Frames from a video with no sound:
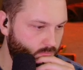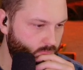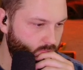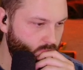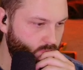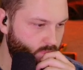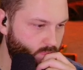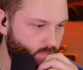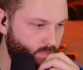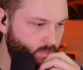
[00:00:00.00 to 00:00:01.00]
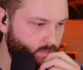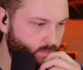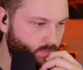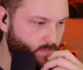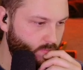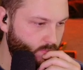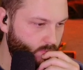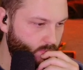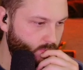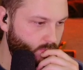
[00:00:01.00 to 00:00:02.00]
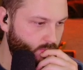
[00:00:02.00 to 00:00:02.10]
that has like the 3 modes?